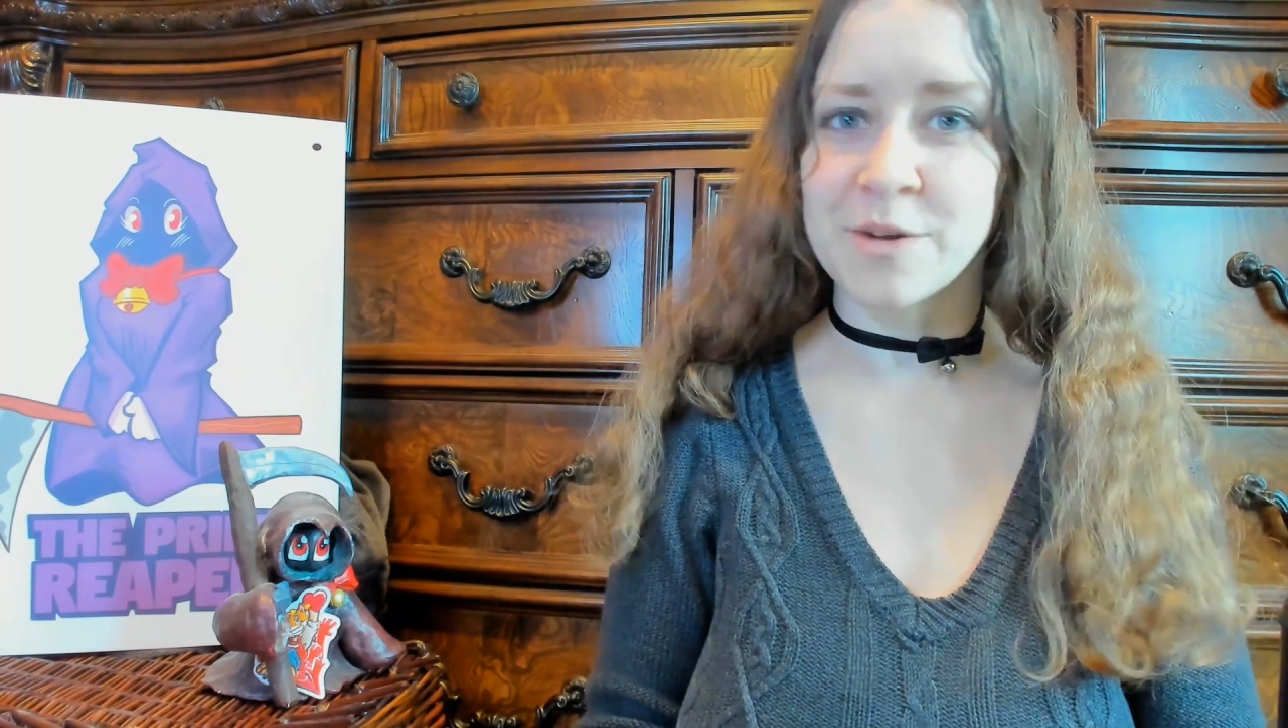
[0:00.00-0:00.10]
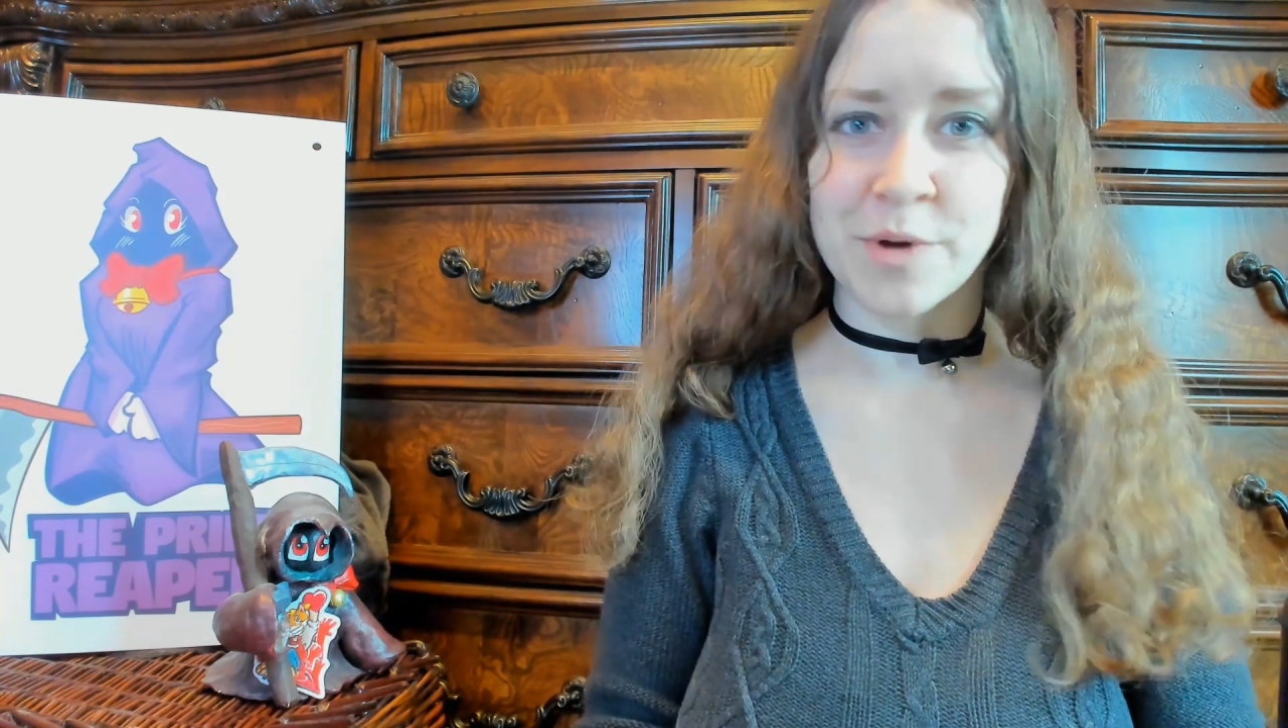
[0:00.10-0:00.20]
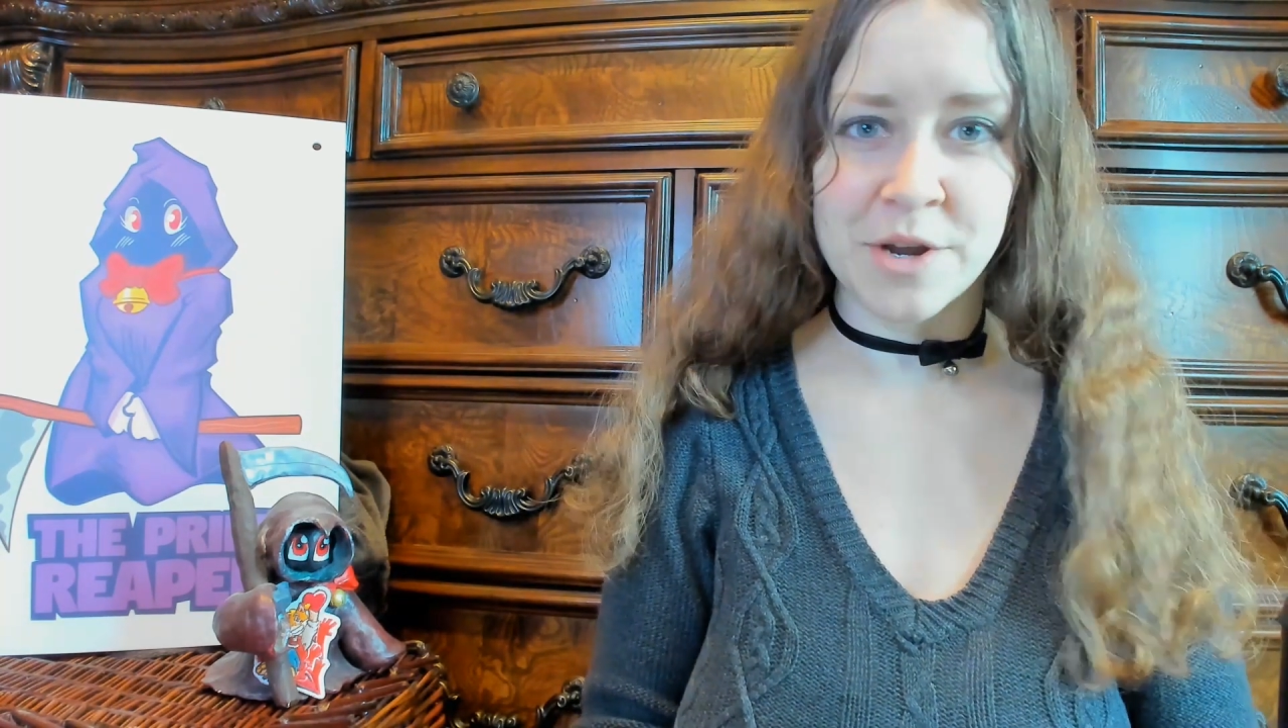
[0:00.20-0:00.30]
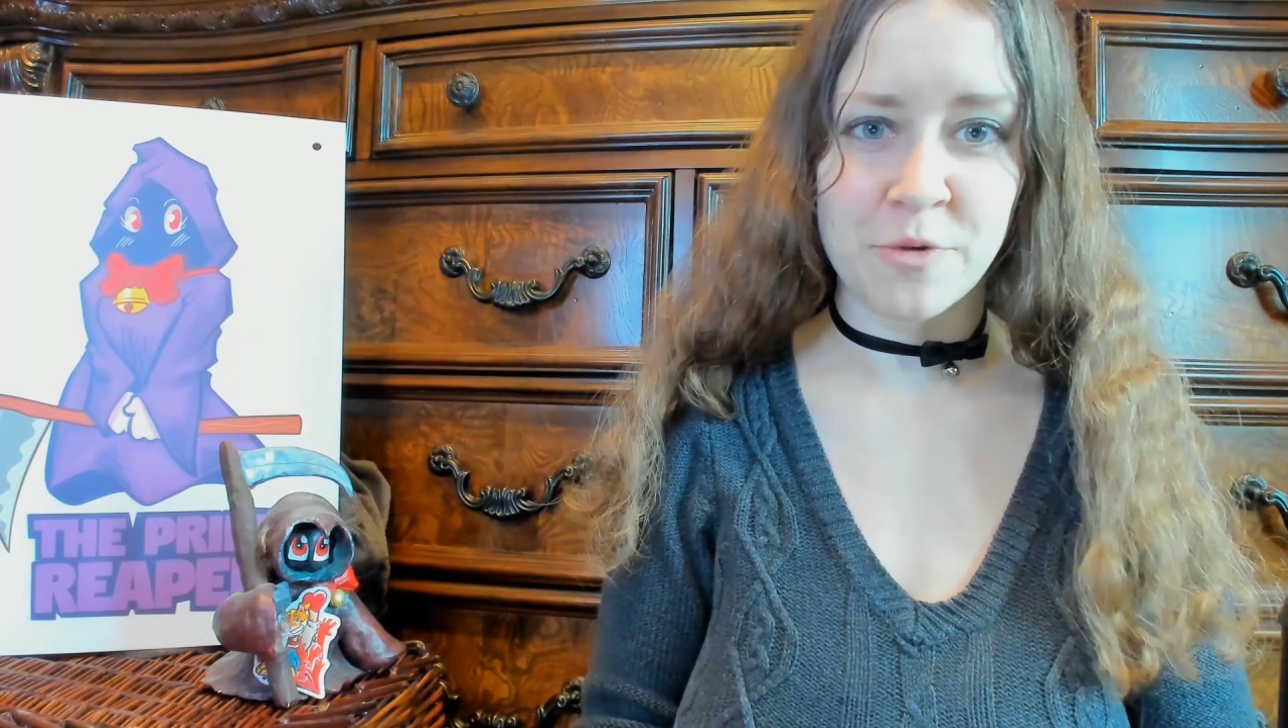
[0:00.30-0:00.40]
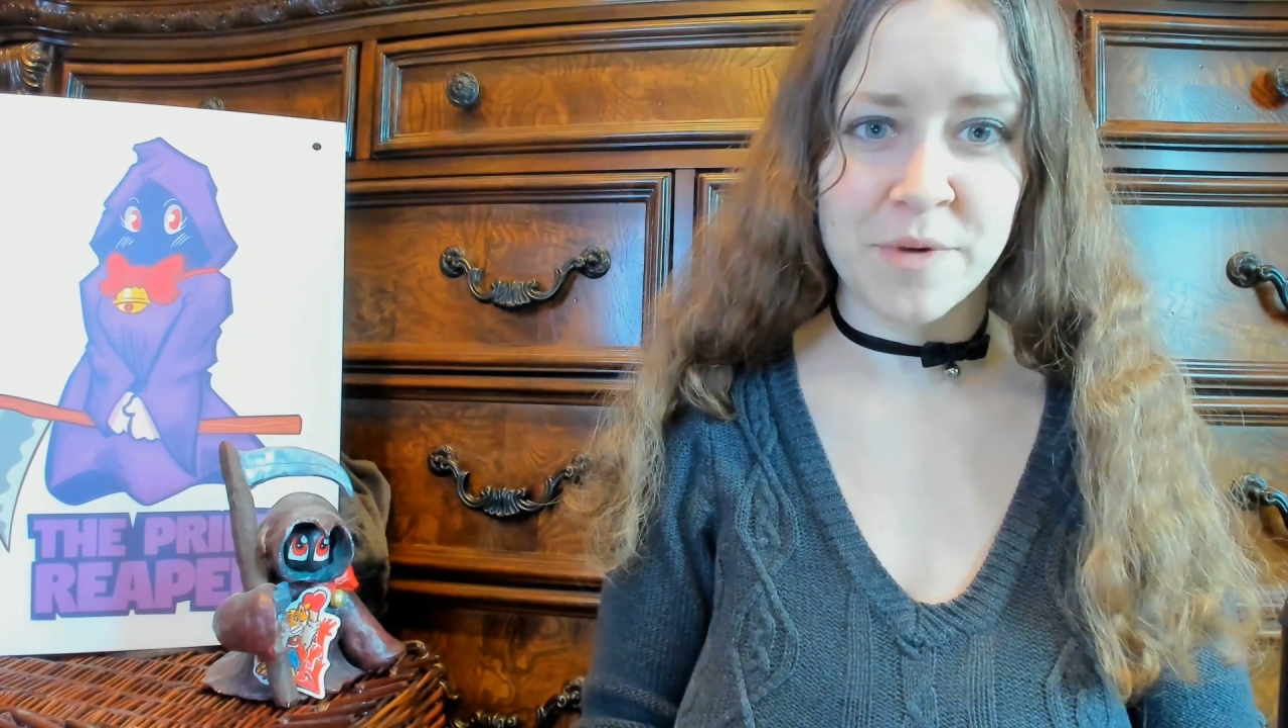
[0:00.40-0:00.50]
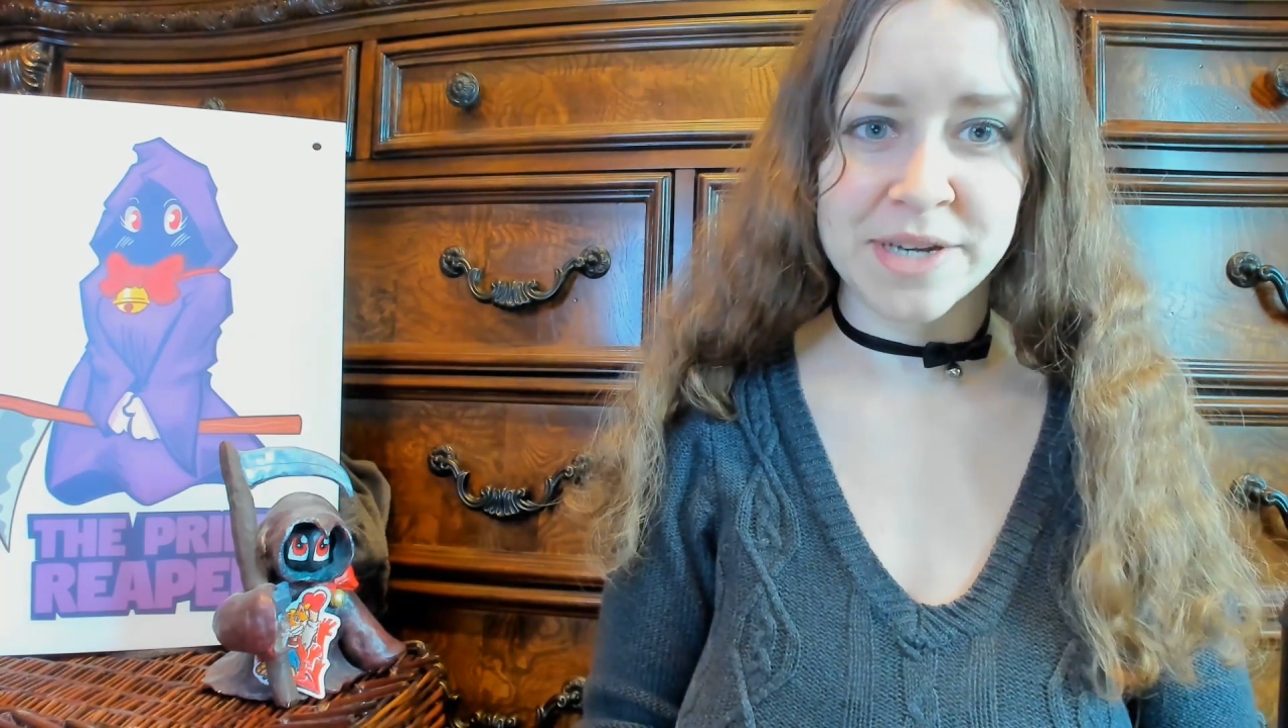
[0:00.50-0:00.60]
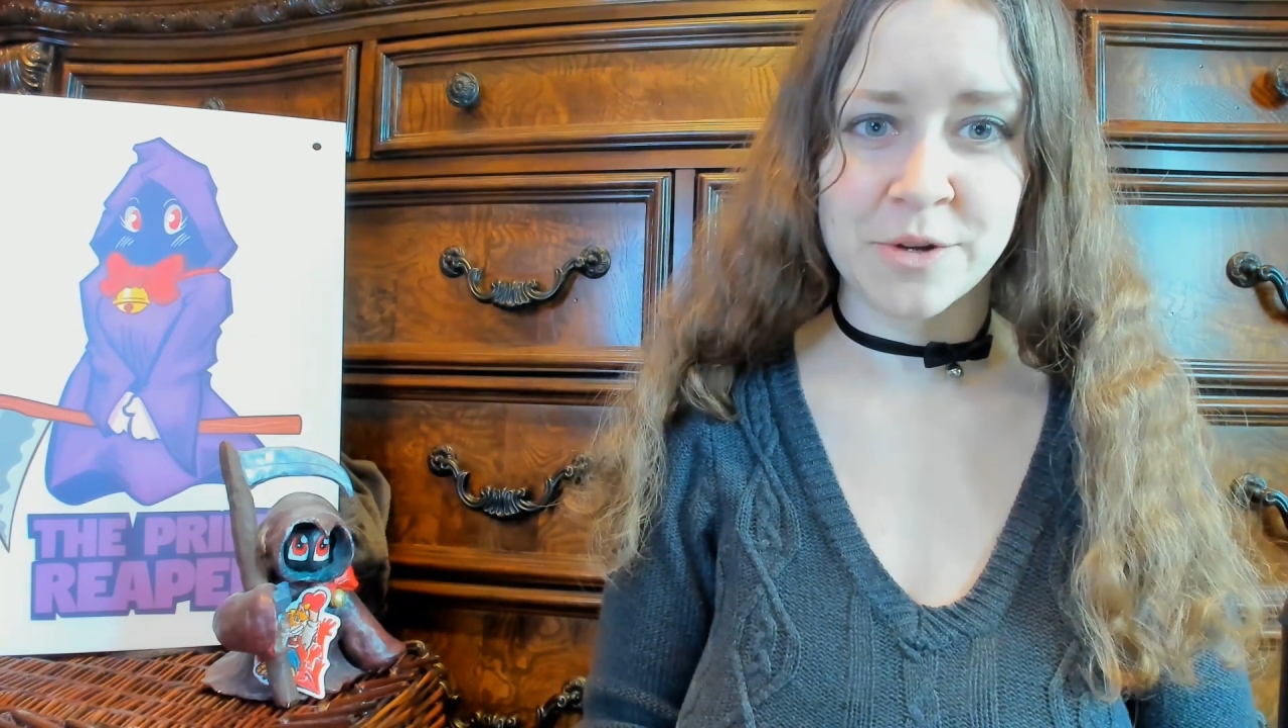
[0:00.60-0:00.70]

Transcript: 101